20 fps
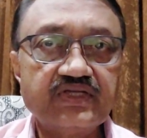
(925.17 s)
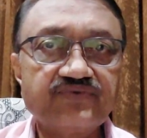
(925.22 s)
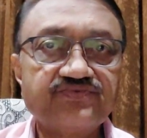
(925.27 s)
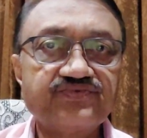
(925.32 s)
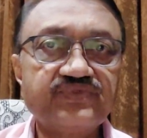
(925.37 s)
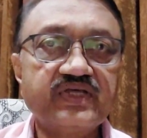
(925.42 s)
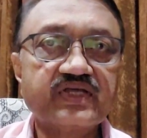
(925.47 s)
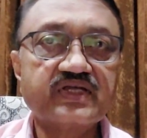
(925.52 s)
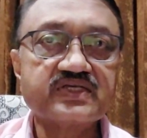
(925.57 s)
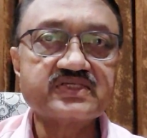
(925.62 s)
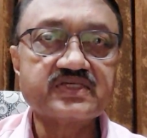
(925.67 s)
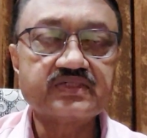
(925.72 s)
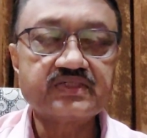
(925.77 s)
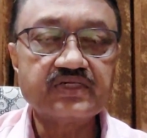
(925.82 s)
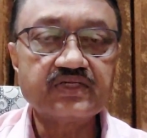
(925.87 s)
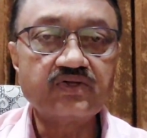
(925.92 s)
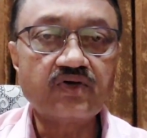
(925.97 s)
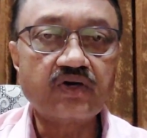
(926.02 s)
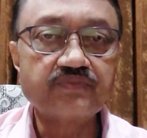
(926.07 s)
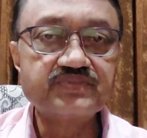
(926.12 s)
if there are
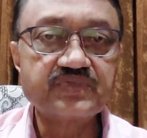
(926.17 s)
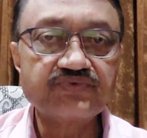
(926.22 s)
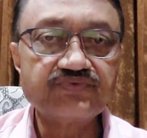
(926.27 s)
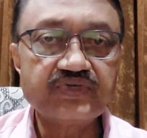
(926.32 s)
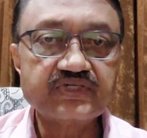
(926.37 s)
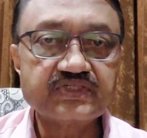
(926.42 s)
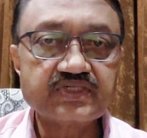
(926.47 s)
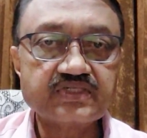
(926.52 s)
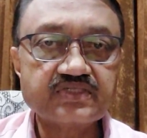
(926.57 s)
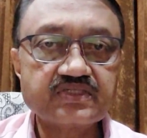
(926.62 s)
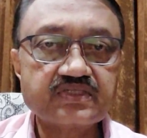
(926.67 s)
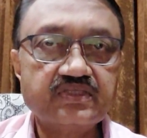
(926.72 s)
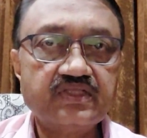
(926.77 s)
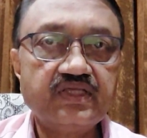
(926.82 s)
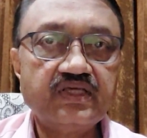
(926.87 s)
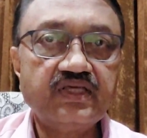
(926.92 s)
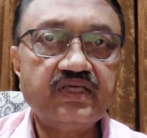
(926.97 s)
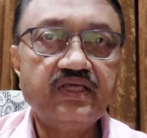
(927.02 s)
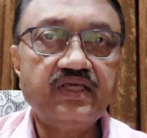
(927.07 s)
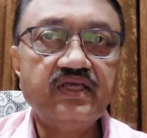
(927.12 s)
certain observations,
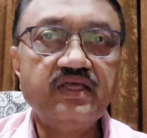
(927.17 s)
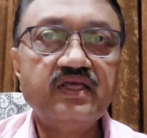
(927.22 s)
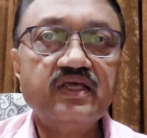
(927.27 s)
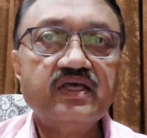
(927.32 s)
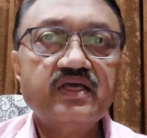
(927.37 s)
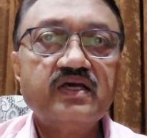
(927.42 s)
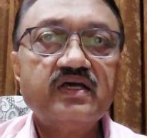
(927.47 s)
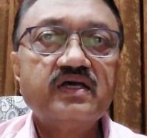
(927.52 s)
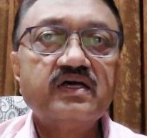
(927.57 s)
the